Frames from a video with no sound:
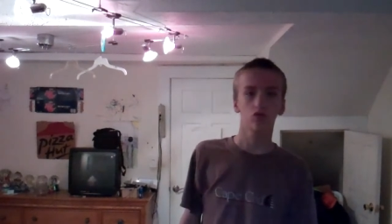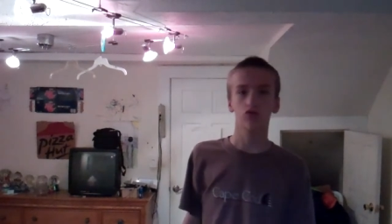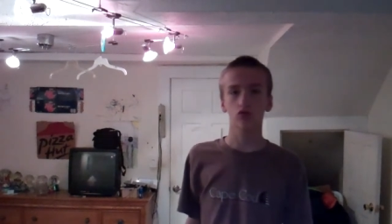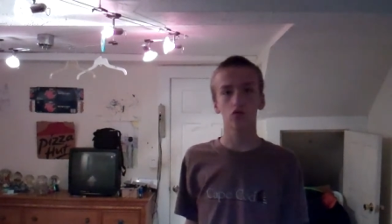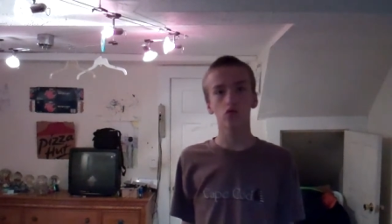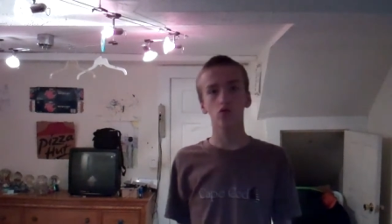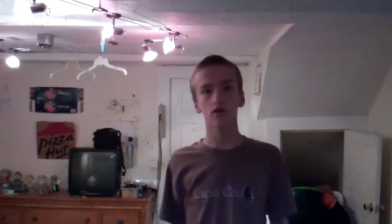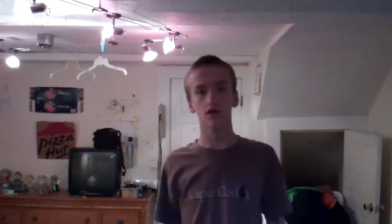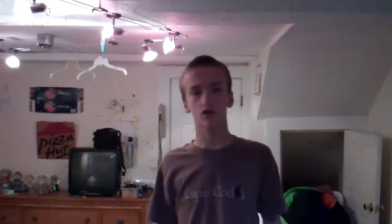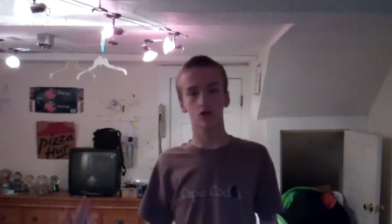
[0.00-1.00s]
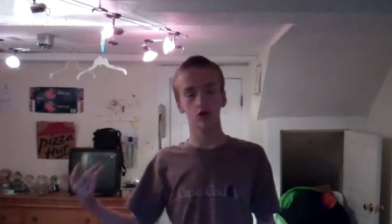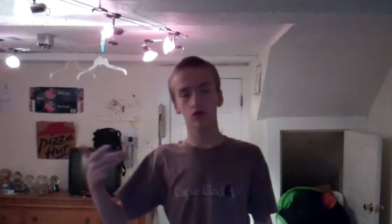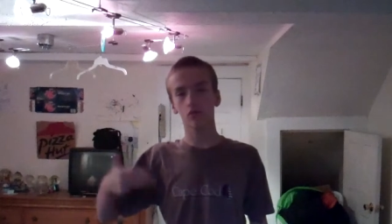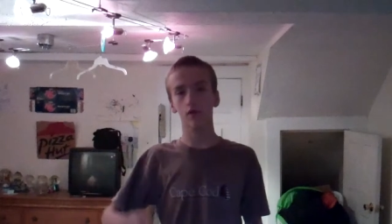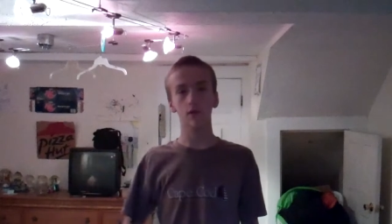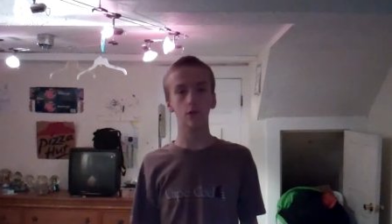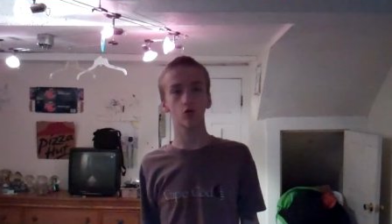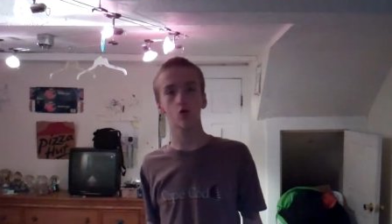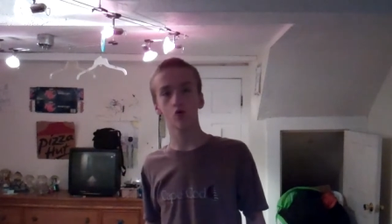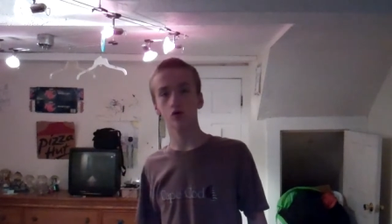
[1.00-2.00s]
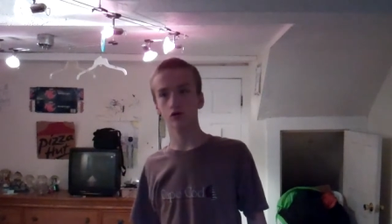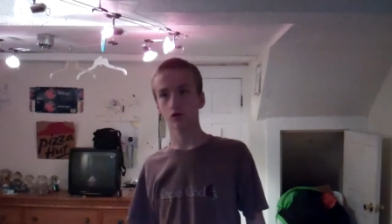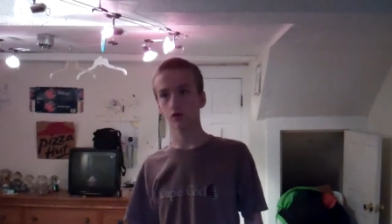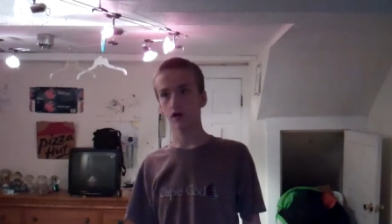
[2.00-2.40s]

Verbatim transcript: school is just around the corner.